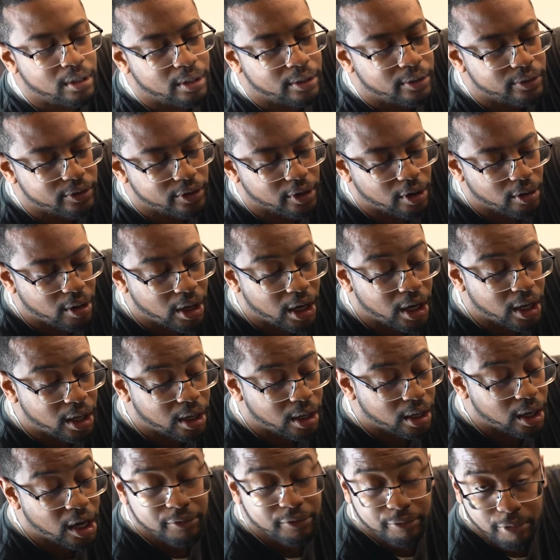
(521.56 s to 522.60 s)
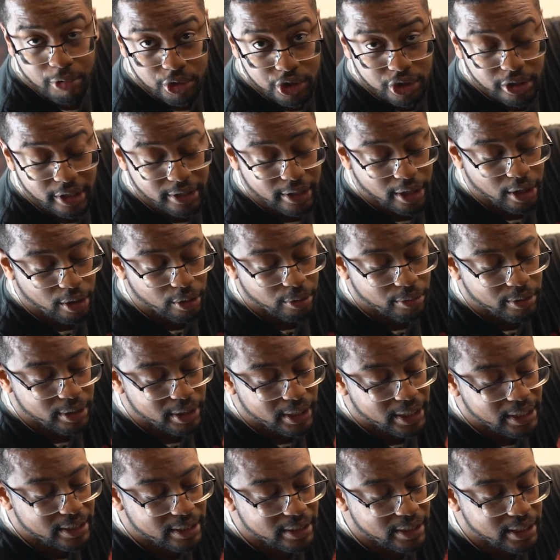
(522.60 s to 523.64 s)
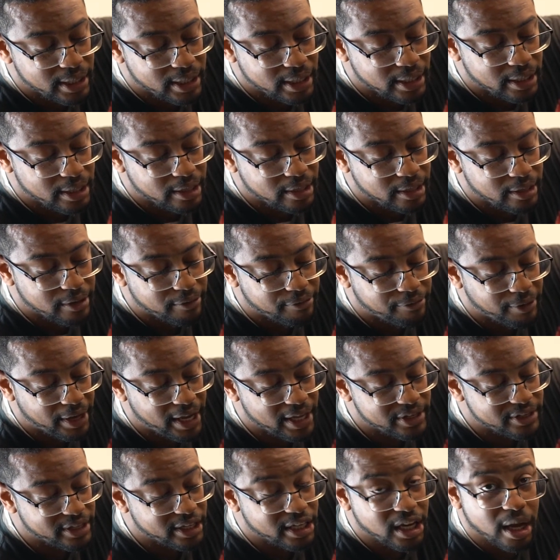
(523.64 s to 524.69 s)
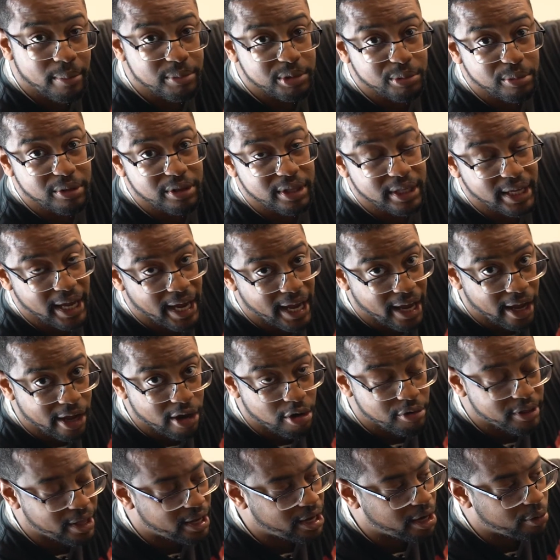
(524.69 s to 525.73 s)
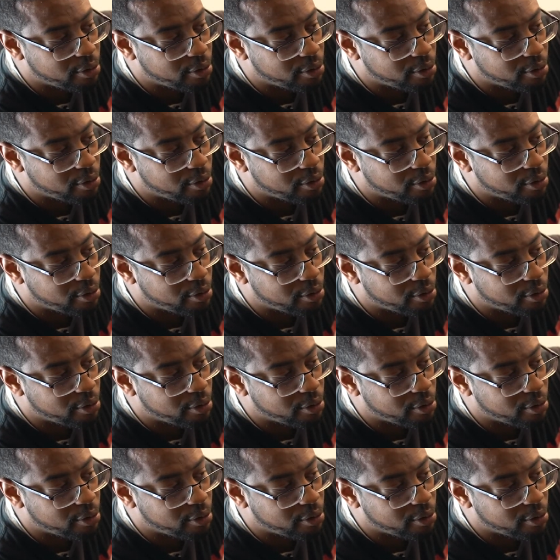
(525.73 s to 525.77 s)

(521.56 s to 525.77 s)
So unfortunately though, the fans that comes with the AIO that I